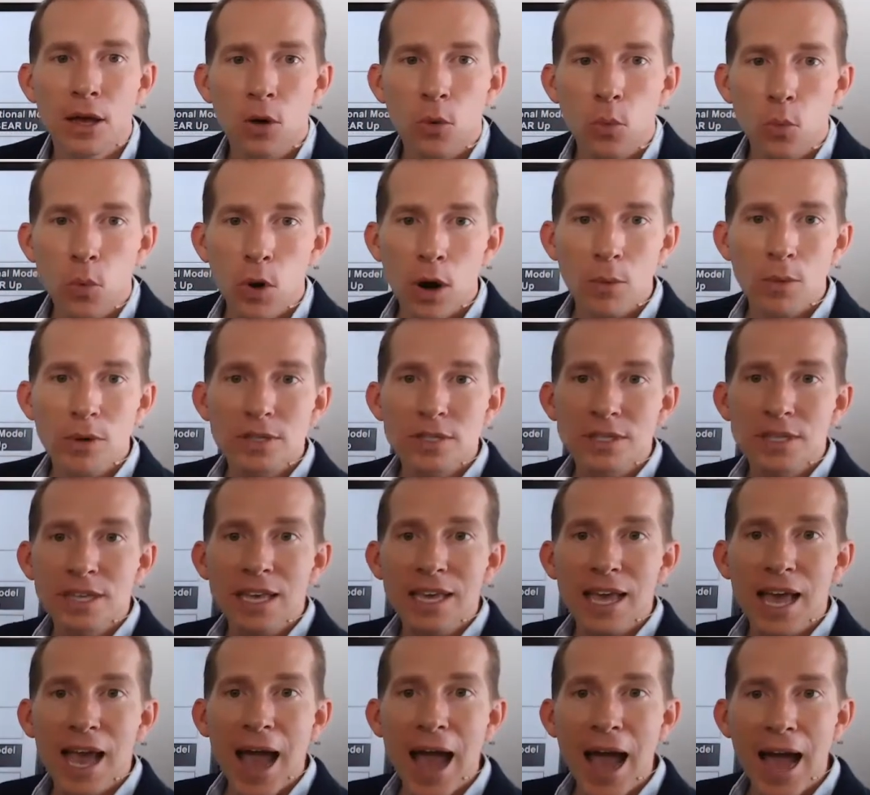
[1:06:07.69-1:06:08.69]
What was
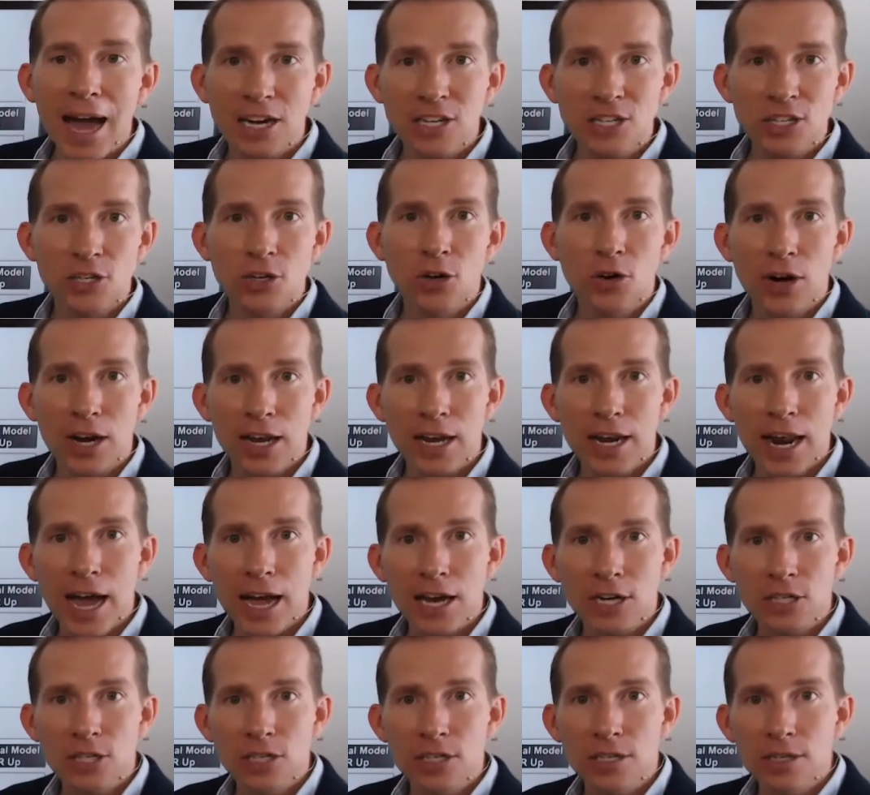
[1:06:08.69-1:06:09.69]
the action or
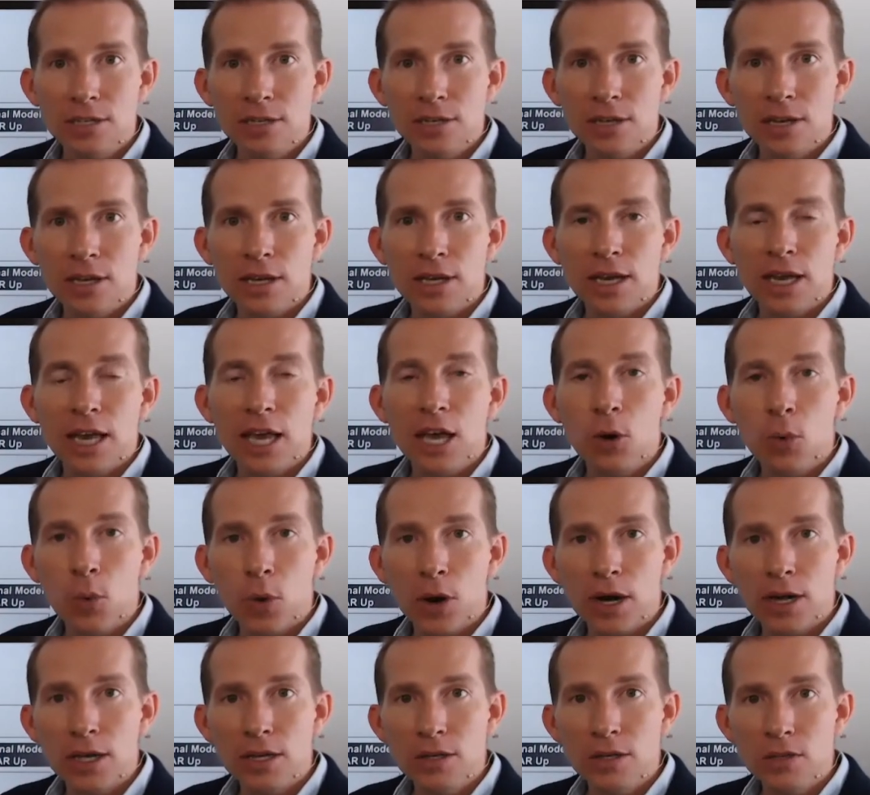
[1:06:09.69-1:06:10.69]
inaction? It
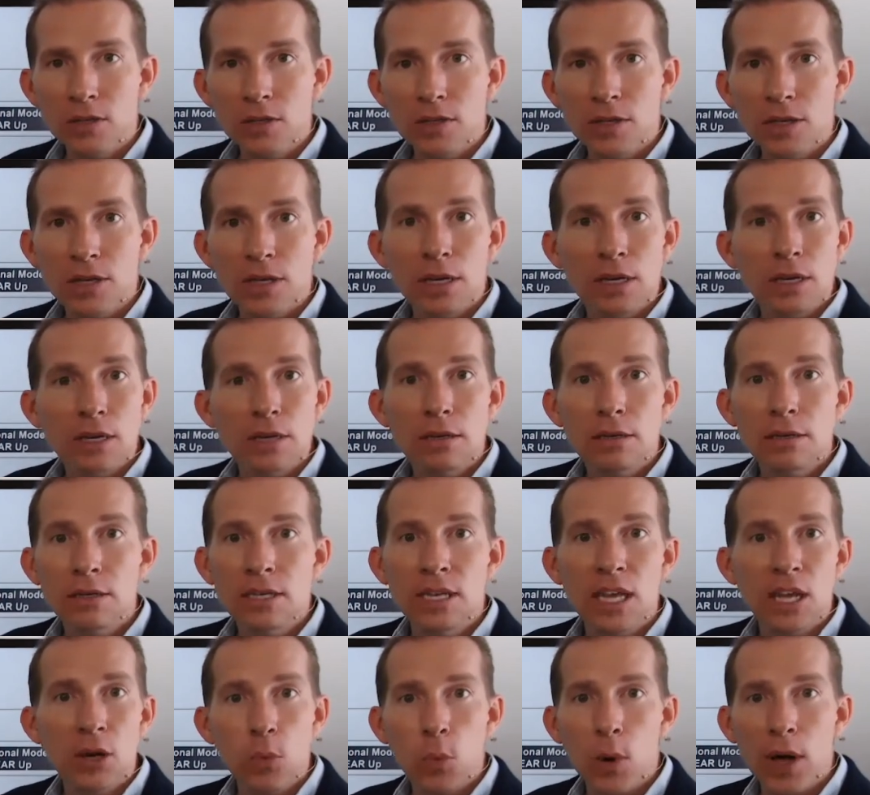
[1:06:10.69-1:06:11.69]
was
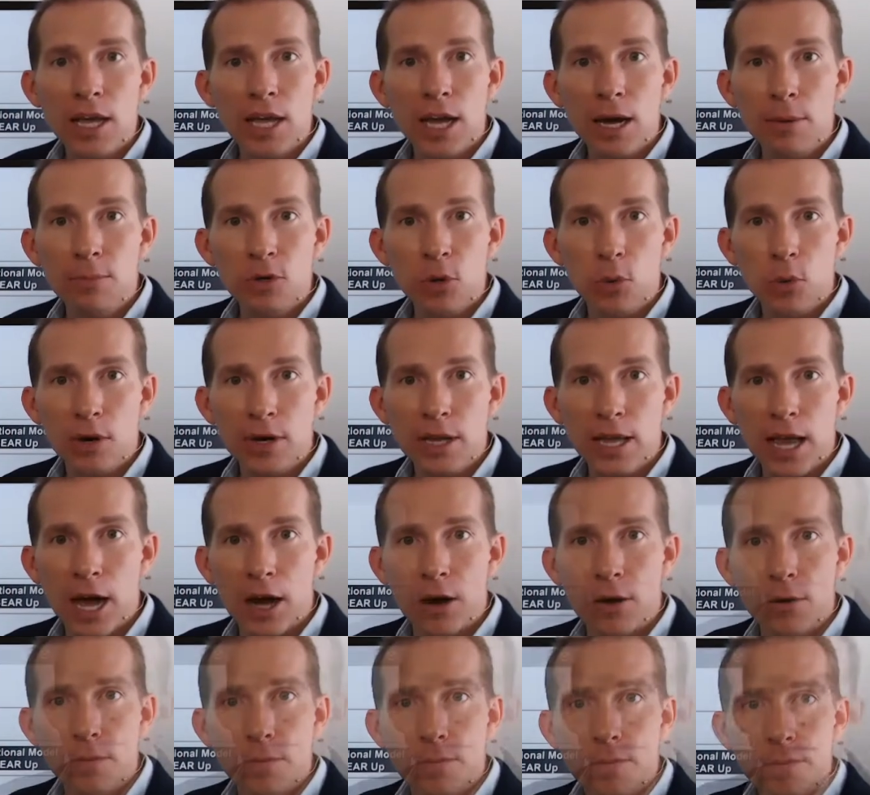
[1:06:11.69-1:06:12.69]
didn't wake up to work
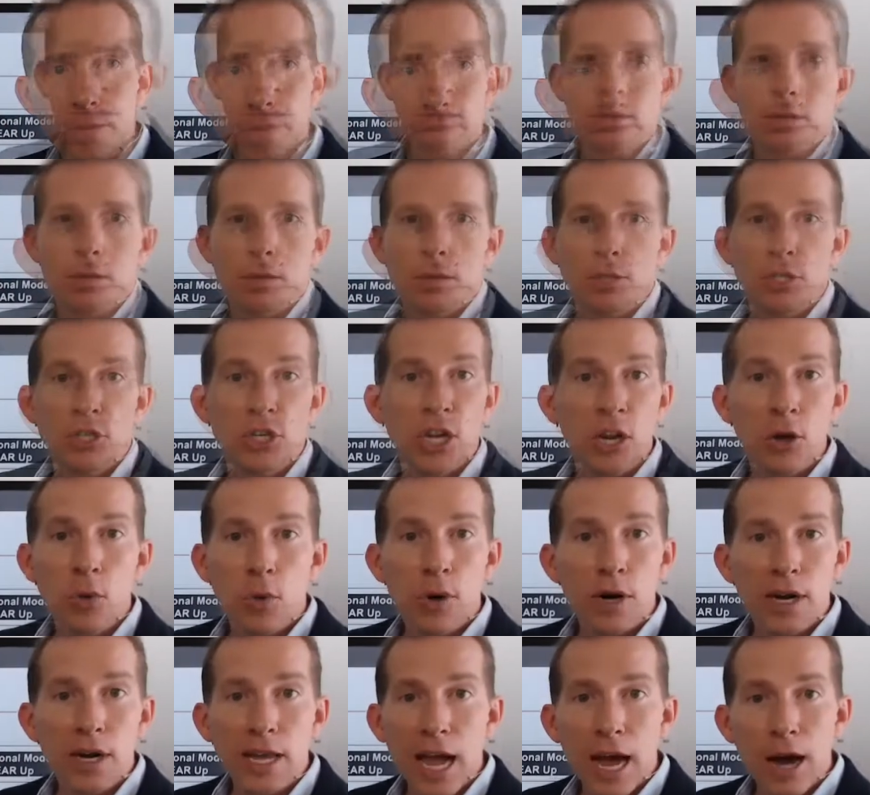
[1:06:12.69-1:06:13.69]
out. She didn't
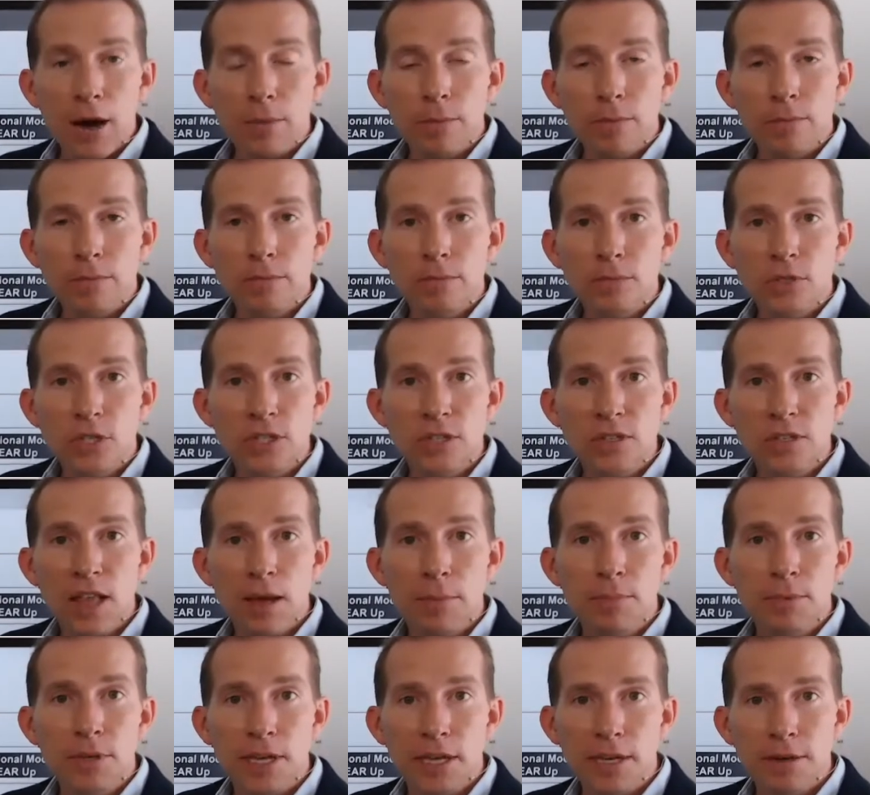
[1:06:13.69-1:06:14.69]
work out. She
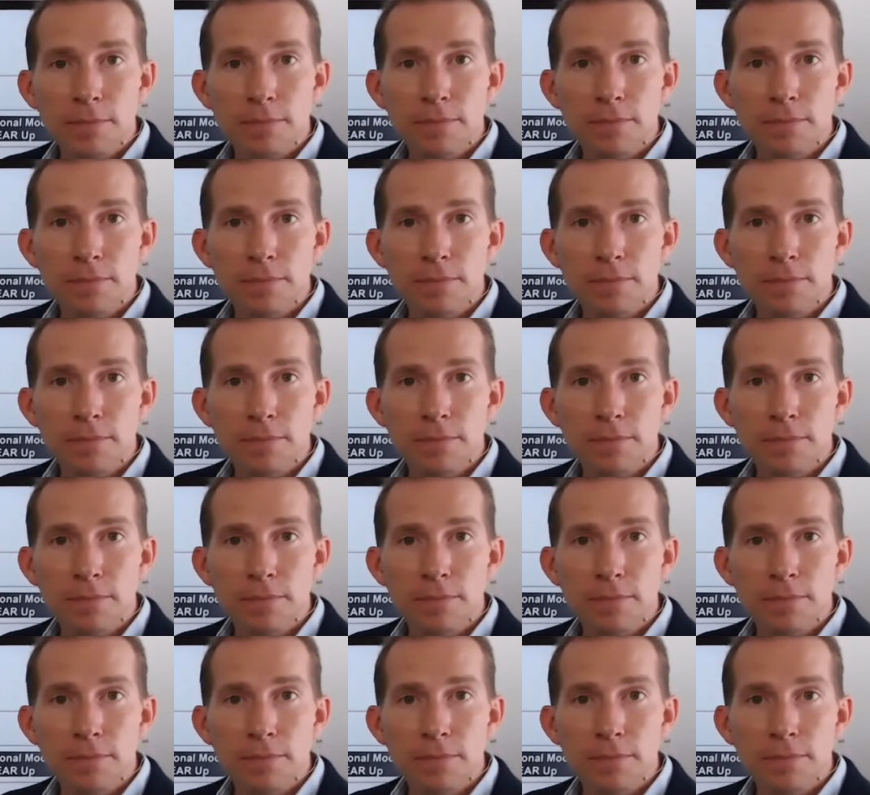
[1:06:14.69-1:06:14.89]
slept in.